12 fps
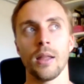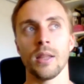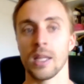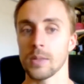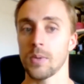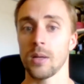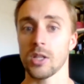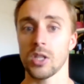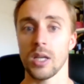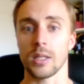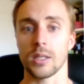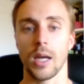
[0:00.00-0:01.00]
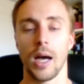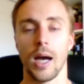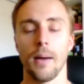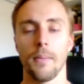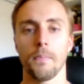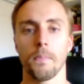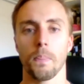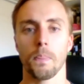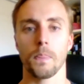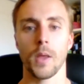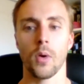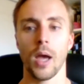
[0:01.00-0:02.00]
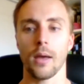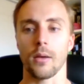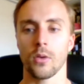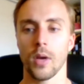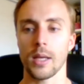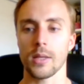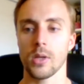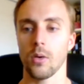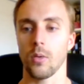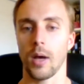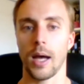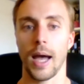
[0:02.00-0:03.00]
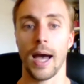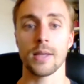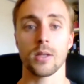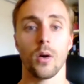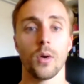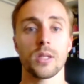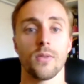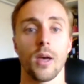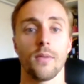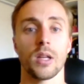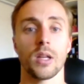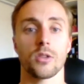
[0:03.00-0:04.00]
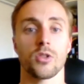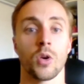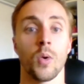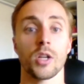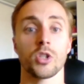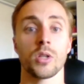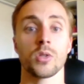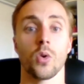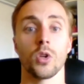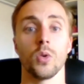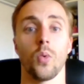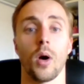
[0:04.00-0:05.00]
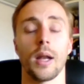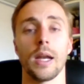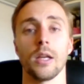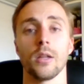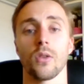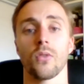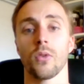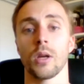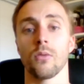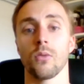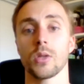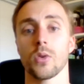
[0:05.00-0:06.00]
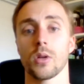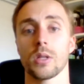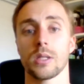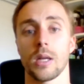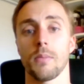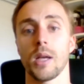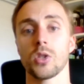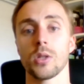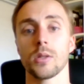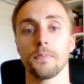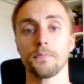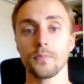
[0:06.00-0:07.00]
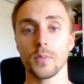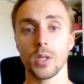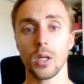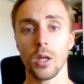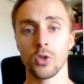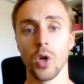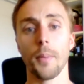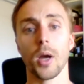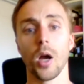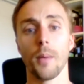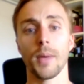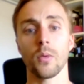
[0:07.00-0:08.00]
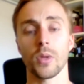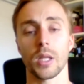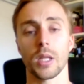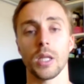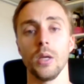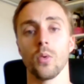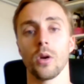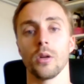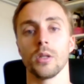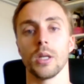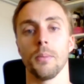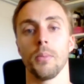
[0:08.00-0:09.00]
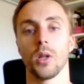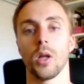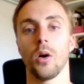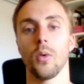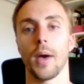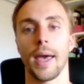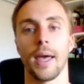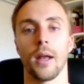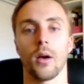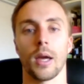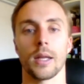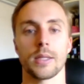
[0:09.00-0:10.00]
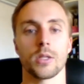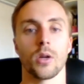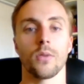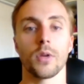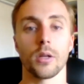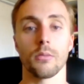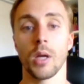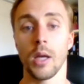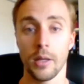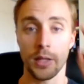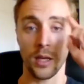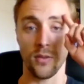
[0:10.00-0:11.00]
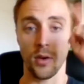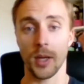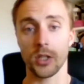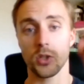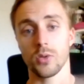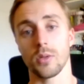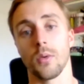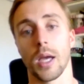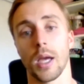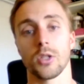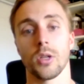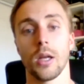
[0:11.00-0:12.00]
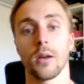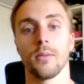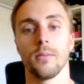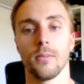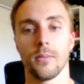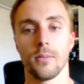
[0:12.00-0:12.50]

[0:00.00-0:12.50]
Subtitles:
That's pretty much it. Okay, great. So as always, if you have any extra questions or you want any of those free resources I've mentioned, drop a comment with the keyword below and I'll get it sent over to you. Thank you very much. Catch you later.